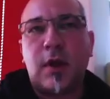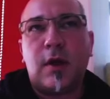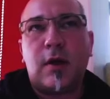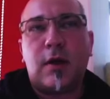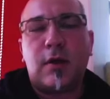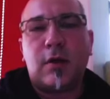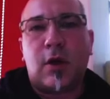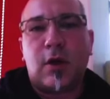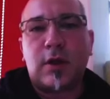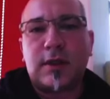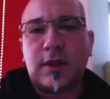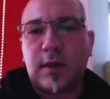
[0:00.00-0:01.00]

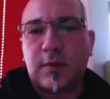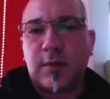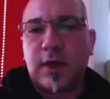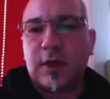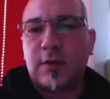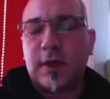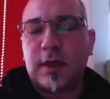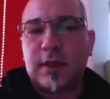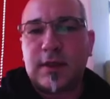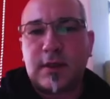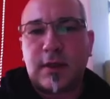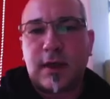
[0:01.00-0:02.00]
logs and
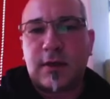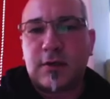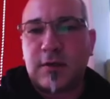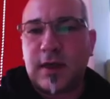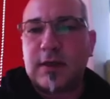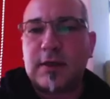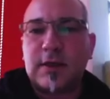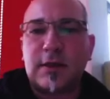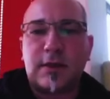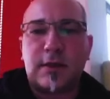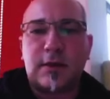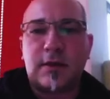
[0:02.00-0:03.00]
metrics and
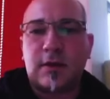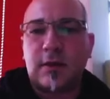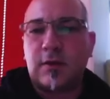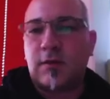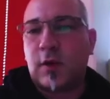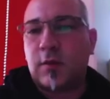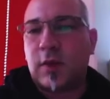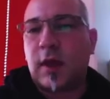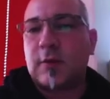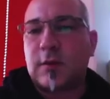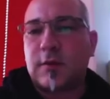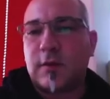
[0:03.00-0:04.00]
traces in one
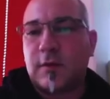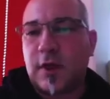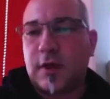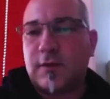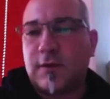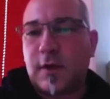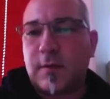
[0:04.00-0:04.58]
platform.